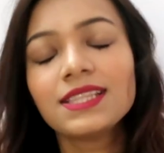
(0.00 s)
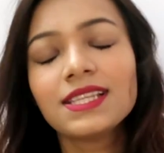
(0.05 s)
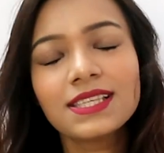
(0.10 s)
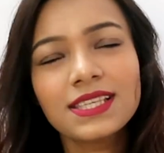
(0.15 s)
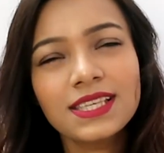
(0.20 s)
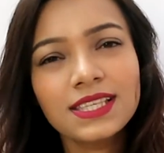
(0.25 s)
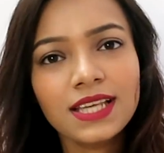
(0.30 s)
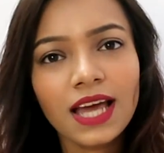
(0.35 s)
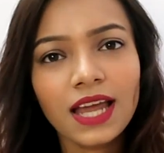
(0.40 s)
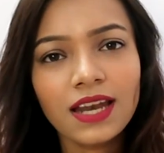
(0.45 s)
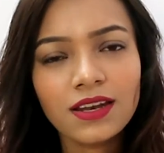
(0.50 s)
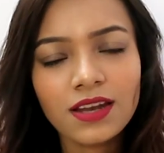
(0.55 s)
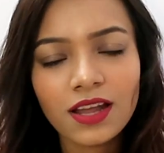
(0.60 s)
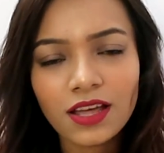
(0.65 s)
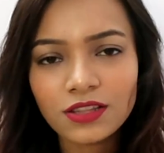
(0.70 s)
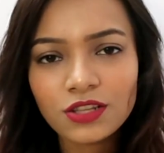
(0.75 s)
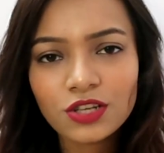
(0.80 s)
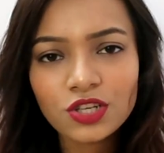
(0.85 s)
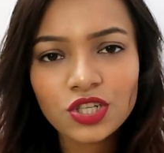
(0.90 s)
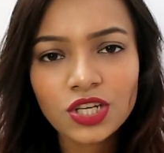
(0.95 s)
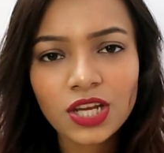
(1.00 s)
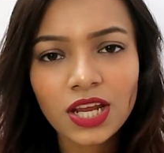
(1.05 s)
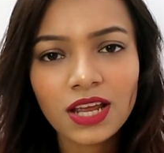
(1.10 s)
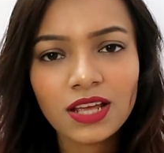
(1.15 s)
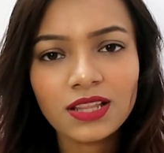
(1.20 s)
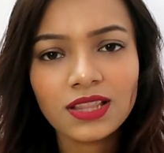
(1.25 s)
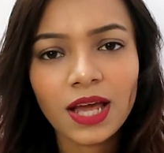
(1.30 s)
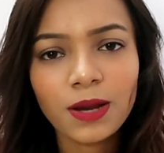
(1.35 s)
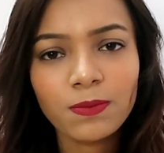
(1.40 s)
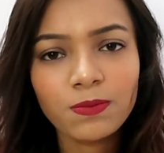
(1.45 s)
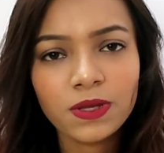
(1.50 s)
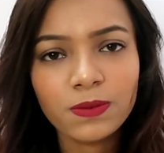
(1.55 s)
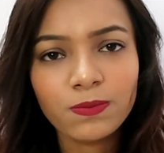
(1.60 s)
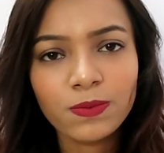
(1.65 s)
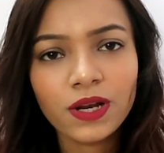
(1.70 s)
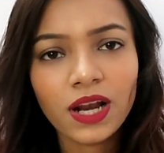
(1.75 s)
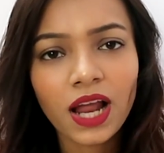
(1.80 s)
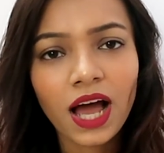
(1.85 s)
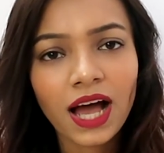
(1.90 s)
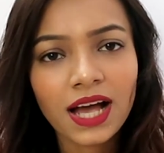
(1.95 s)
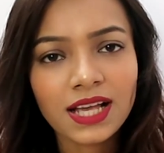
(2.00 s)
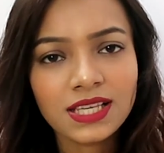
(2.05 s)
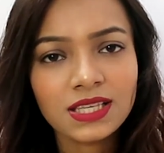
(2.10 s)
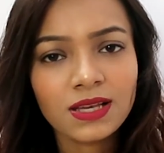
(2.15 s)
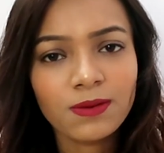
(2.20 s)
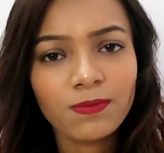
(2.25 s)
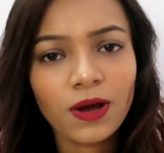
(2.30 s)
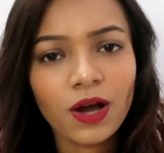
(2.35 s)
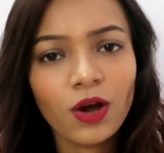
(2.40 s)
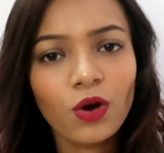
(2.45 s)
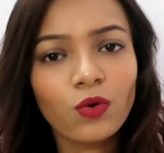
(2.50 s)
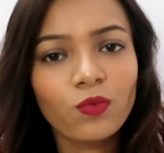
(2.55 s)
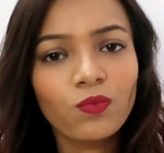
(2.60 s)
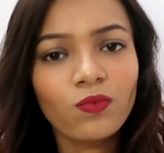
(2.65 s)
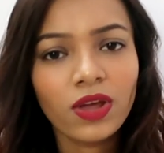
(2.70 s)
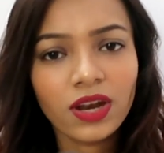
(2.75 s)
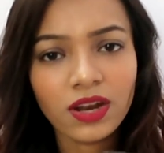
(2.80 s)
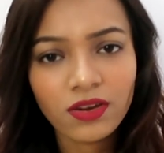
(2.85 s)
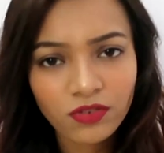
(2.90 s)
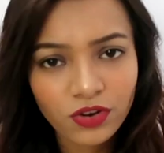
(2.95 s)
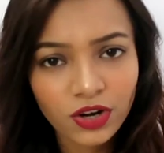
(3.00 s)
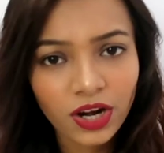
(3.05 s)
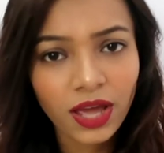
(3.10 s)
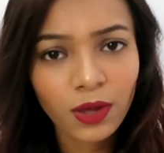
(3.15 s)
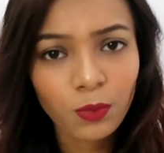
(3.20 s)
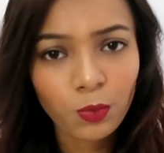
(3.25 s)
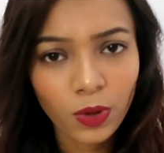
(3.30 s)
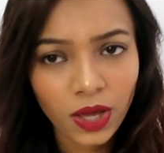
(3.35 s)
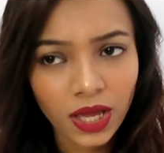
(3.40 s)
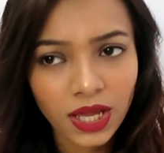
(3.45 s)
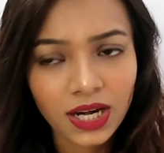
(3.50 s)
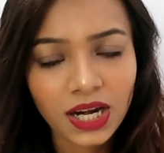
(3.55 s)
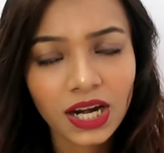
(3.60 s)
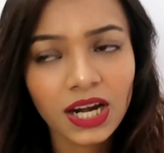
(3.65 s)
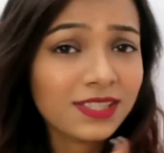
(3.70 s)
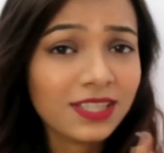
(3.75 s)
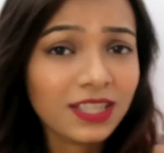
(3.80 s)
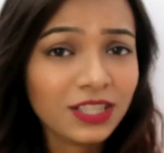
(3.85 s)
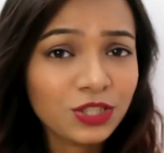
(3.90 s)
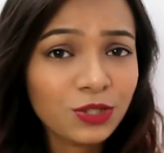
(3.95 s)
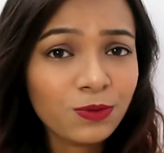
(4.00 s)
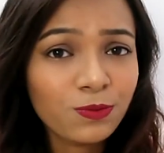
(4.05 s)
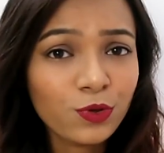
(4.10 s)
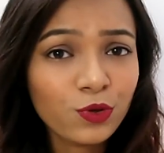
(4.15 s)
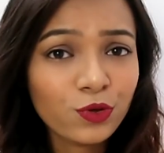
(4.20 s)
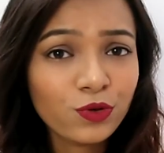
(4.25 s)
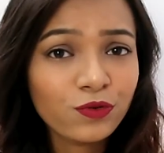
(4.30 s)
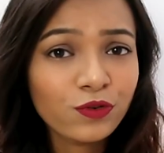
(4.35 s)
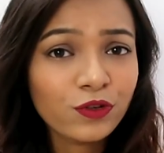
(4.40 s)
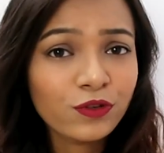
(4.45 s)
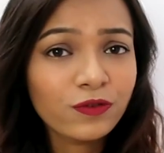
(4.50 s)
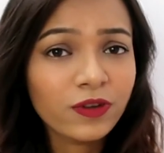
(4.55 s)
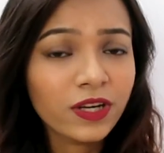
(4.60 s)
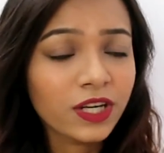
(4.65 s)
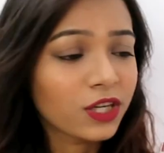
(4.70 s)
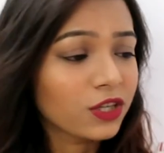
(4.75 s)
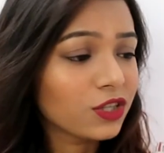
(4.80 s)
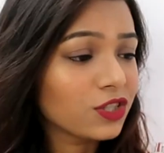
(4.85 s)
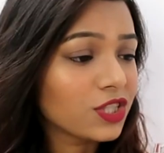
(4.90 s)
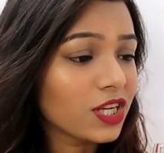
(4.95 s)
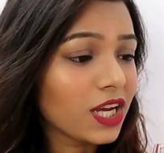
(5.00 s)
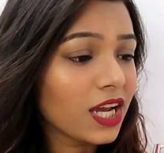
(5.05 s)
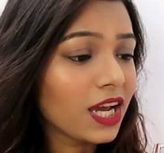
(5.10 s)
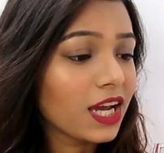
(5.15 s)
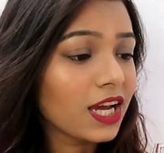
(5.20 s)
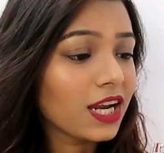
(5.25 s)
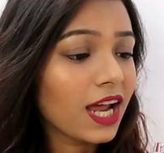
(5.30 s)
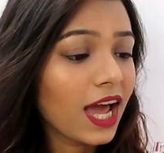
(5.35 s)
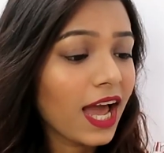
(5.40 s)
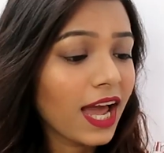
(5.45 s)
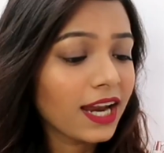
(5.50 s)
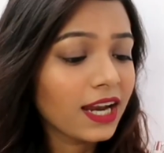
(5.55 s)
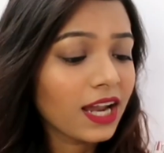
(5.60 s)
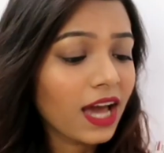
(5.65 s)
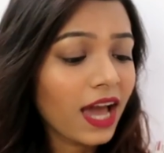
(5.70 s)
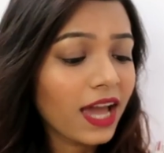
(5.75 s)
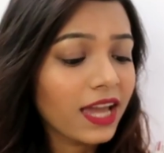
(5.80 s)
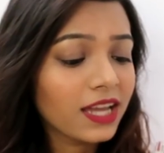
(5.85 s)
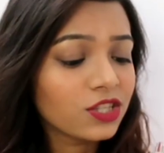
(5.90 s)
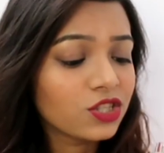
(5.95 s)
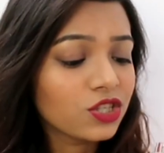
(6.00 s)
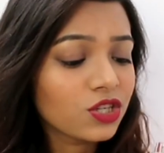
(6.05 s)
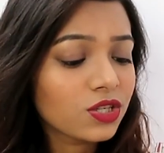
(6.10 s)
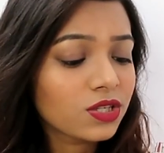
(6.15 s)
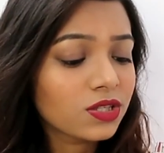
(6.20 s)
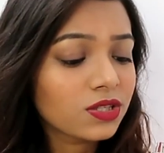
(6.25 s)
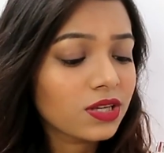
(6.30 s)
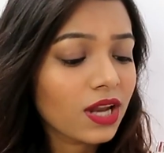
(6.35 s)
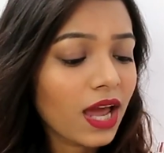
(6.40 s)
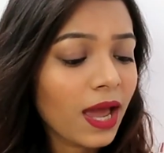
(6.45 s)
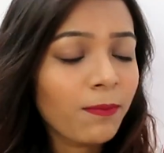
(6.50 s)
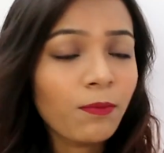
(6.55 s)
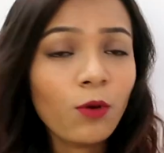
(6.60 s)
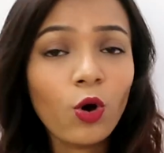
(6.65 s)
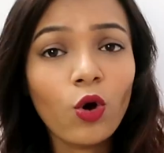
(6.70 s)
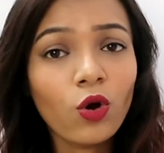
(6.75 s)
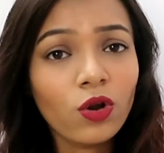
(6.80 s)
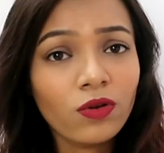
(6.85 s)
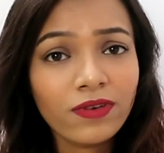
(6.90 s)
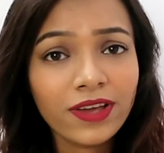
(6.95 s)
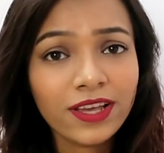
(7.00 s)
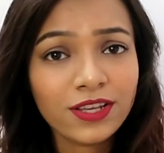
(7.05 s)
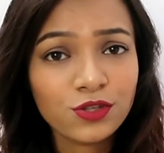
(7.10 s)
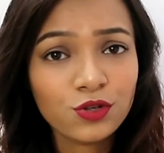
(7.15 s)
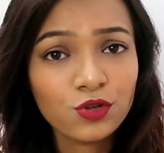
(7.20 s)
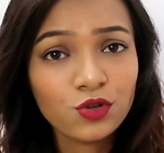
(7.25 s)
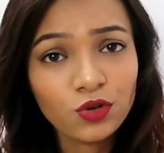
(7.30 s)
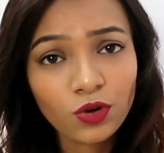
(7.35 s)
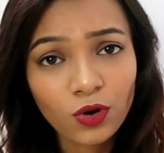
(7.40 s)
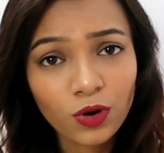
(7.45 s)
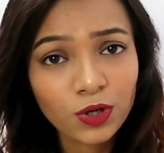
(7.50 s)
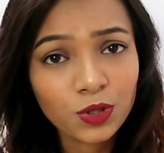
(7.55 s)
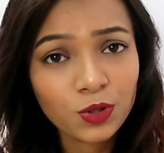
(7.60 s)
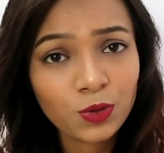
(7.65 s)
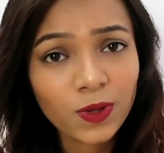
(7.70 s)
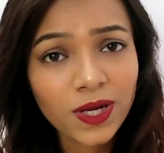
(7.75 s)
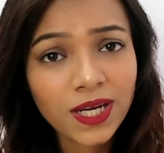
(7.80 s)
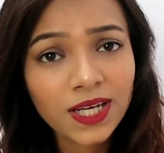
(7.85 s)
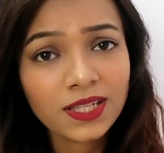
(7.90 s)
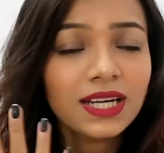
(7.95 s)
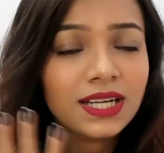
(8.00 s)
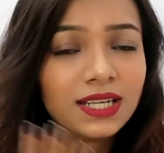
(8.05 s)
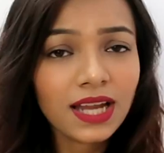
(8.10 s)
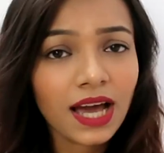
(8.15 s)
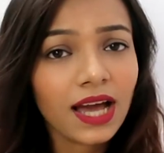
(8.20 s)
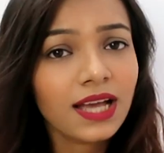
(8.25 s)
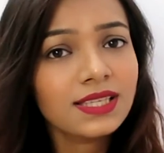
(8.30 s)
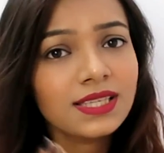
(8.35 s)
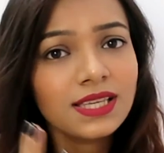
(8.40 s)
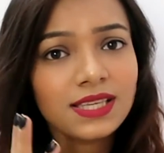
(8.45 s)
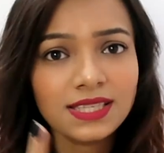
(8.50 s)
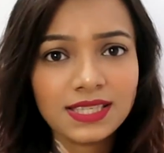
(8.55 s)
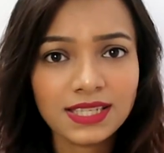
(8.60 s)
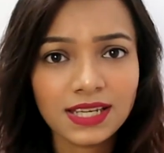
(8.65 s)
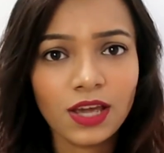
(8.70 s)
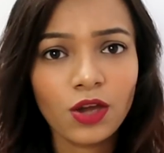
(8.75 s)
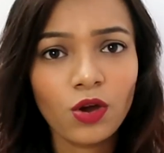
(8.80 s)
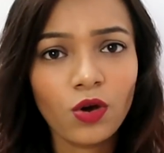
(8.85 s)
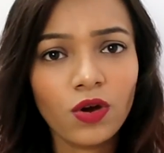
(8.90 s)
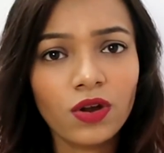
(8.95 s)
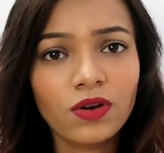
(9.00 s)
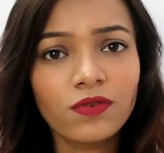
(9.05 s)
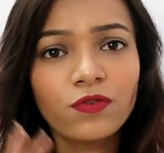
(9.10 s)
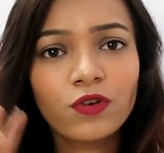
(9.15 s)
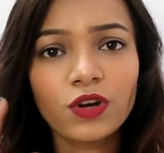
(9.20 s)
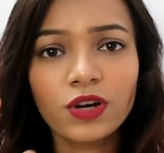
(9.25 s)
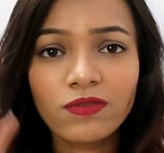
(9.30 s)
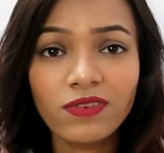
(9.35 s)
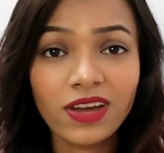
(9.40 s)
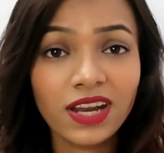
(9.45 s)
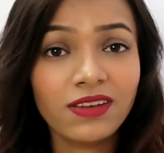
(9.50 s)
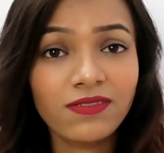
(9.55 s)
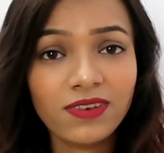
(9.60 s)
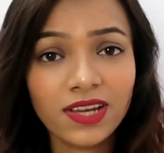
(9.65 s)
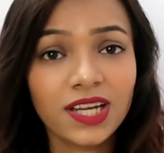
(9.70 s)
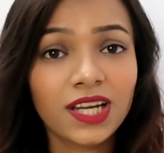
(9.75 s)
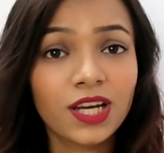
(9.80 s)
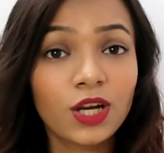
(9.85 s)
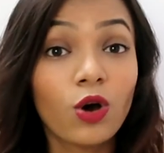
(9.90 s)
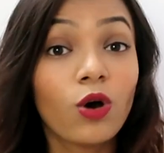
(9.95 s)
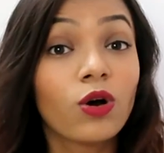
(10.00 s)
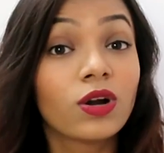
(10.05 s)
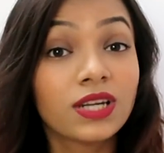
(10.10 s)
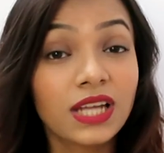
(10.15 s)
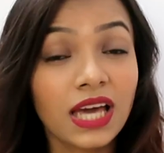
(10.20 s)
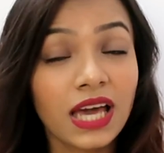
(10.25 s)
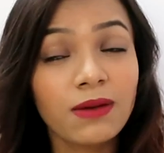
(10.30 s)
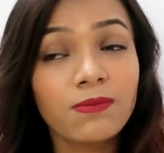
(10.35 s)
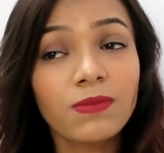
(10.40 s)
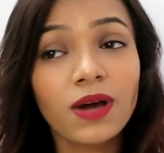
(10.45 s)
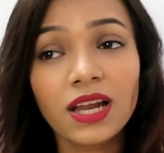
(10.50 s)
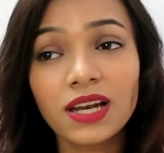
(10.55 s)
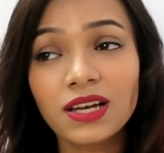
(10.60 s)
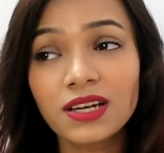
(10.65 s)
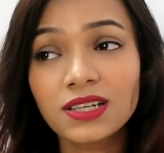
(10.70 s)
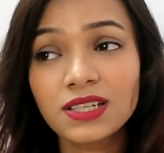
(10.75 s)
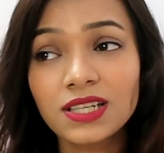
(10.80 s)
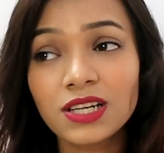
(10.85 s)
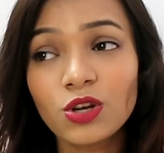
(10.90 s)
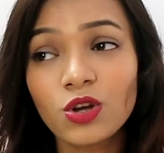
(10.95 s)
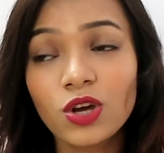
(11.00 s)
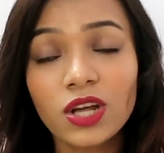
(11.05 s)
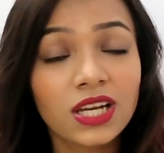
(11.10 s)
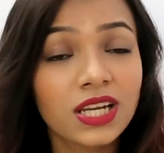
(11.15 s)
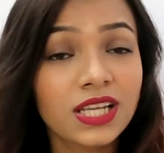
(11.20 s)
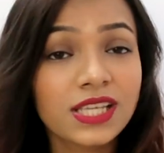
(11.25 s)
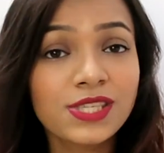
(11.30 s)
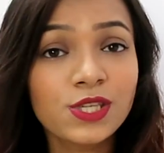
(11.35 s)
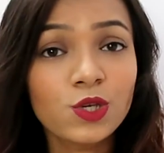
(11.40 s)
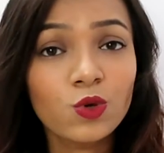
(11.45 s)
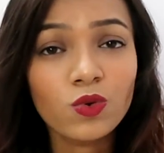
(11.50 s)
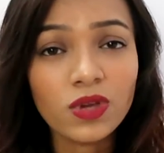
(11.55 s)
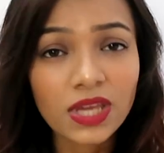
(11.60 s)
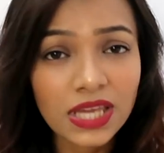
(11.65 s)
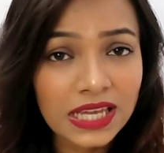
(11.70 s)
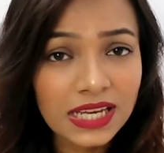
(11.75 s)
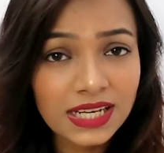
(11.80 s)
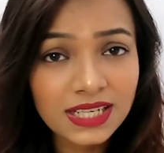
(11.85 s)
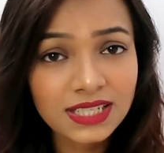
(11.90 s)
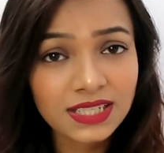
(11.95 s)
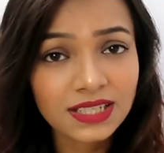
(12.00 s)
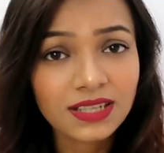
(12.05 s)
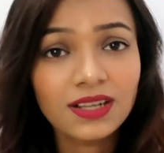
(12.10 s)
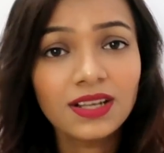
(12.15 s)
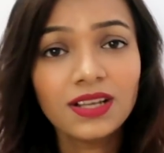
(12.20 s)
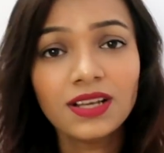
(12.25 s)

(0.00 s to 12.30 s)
This is another shade that people ask about whenever I wear it. Such a beautiful winter shade, and I just am always drawn to it. It does stay on for a very long time, unless you eat.